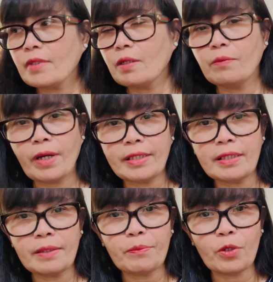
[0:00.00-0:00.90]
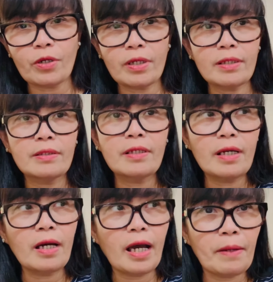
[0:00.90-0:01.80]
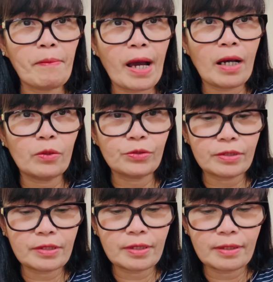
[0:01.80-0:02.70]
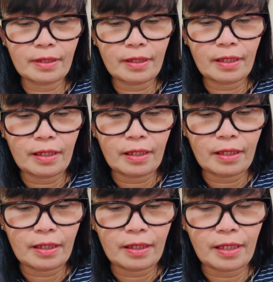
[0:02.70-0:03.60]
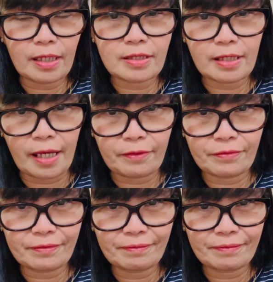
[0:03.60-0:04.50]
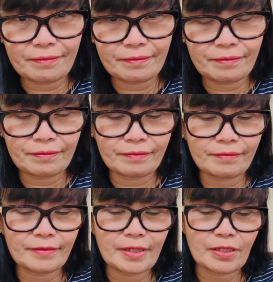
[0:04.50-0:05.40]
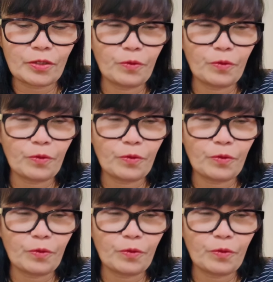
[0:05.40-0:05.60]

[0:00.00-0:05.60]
writing a book about his life. So